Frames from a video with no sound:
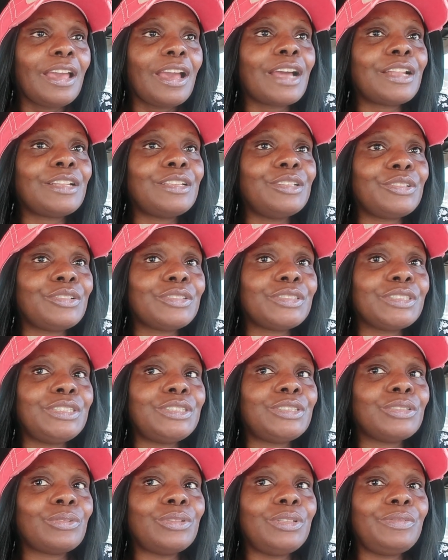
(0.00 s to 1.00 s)
I literally
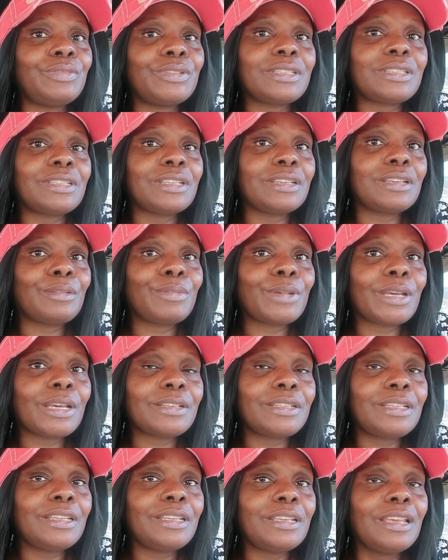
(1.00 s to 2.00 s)
don't even think
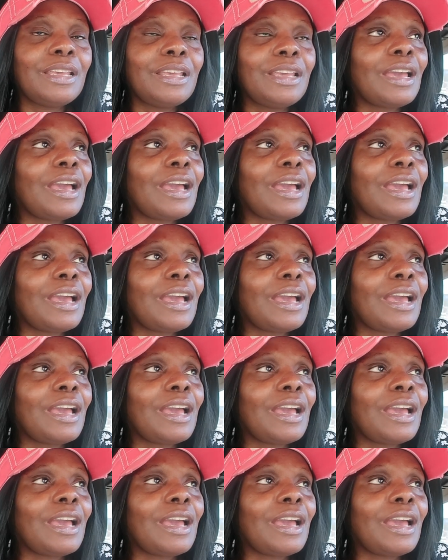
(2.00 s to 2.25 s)
about it.